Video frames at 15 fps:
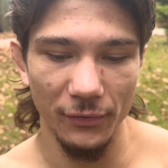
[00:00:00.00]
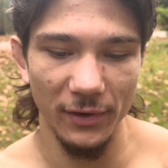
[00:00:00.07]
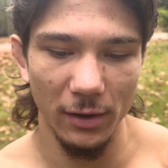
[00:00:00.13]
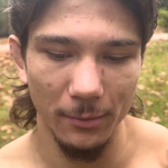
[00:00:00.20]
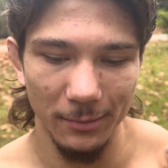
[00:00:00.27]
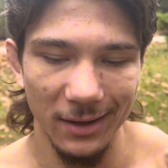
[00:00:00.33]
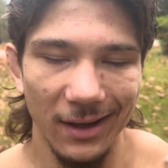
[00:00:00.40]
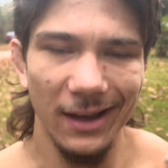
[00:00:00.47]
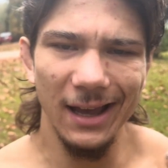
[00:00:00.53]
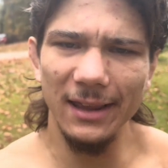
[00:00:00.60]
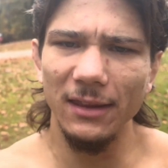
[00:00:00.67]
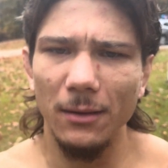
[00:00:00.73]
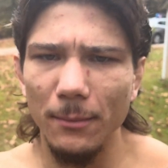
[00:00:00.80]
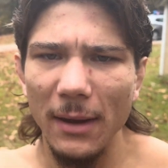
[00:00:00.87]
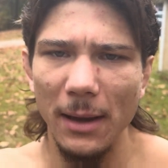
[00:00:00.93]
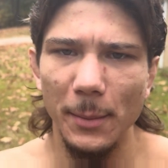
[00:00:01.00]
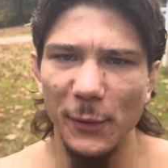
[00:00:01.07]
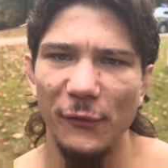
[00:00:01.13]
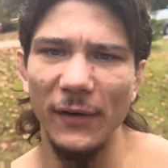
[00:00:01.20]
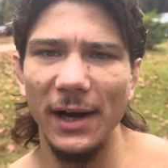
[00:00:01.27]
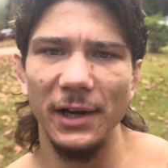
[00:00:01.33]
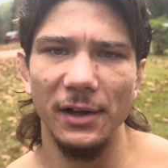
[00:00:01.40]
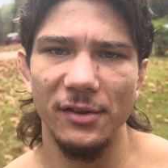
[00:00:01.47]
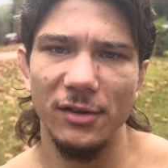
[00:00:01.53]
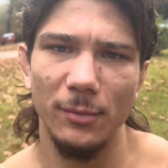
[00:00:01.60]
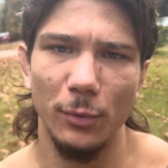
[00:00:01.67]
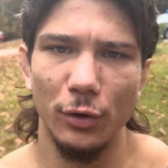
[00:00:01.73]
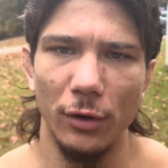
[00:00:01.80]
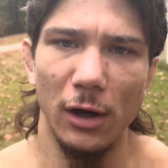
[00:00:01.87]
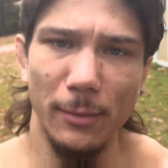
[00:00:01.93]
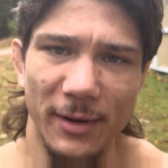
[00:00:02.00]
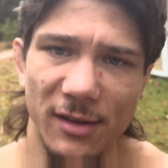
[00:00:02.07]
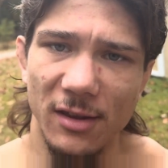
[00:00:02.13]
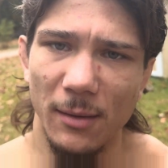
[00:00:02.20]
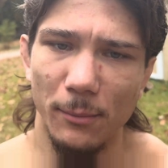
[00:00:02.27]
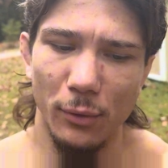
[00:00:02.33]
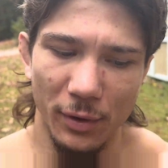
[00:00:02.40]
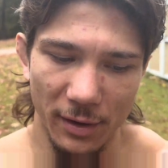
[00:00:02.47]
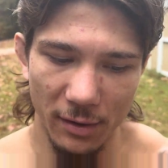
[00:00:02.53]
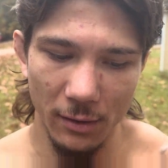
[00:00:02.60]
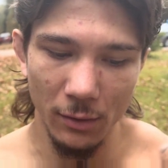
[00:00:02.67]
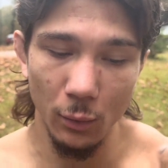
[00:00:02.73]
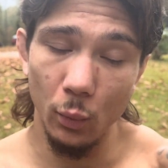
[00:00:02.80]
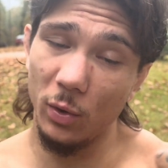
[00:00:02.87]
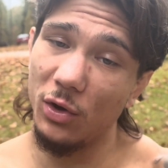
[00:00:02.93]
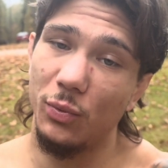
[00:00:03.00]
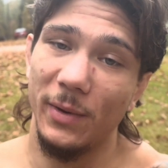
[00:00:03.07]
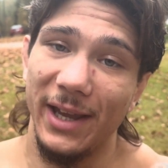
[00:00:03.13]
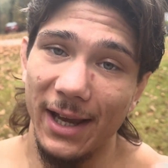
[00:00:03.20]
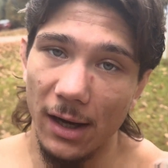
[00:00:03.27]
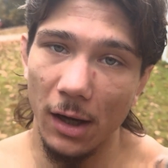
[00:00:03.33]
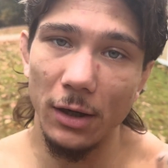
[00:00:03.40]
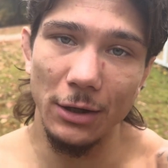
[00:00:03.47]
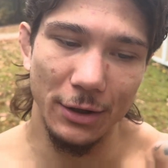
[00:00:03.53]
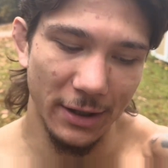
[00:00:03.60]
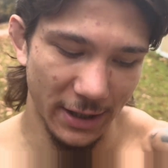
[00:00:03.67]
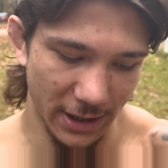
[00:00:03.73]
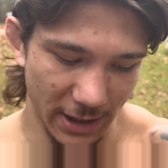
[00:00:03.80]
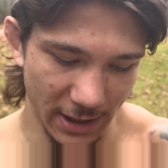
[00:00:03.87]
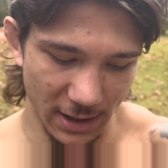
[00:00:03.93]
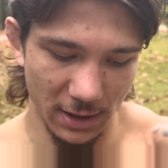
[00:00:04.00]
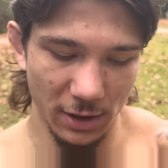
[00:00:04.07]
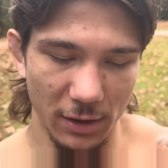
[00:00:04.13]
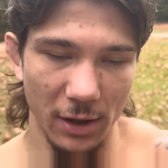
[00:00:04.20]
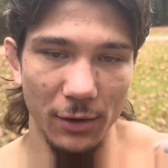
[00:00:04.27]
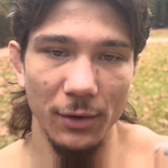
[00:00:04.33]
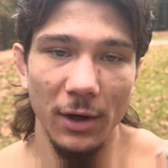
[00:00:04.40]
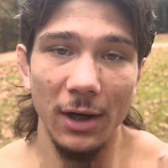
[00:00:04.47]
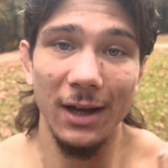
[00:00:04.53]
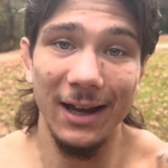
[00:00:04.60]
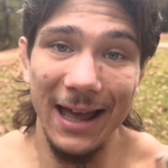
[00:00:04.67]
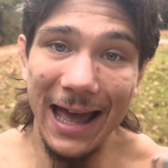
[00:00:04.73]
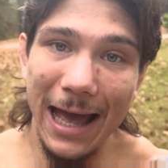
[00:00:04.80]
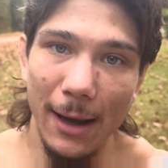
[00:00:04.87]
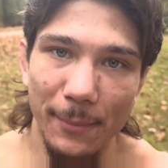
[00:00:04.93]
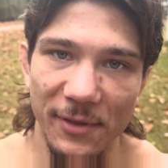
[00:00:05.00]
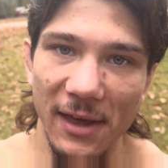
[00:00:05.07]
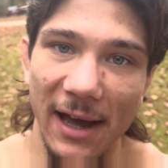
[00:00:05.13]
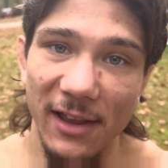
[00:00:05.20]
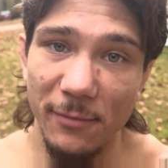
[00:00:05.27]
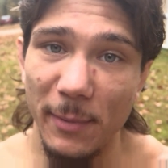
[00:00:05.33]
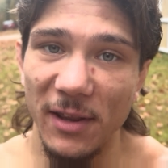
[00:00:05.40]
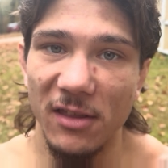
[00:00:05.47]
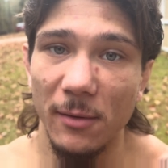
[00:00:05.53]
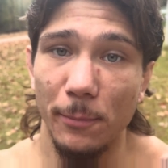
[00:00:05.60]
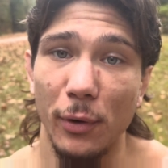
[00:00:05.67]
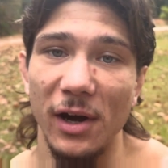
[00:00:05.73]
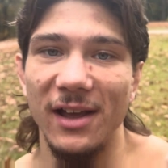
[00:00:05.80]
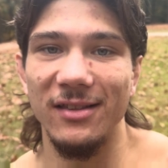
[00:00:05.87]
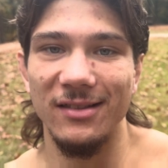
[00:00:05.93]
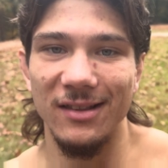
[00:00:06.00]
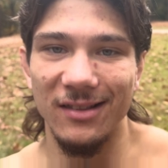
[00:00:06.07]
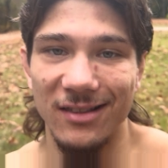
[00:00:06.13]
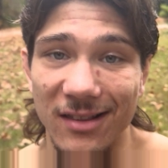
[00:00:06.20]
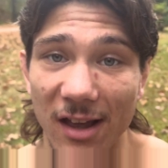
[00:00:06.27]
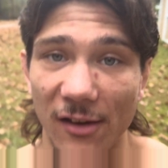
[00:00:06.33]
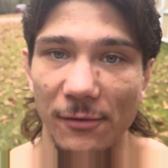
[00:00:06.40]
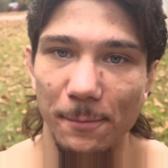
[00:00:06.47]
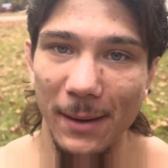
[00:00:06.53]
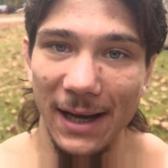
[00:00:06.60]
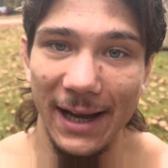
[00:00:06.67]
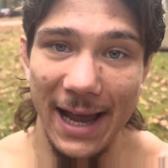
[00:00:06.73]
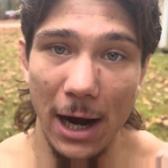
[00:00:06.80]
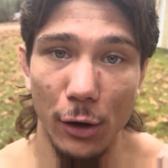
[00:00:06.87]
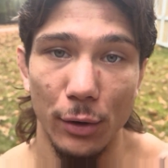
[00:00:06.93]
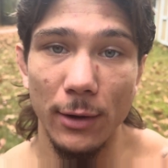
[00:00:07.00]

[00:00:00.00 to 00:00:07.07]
filmed. And then maybe find us some grub at some point once we get hungry again, you know. Appetite's been suppressed and stuff by our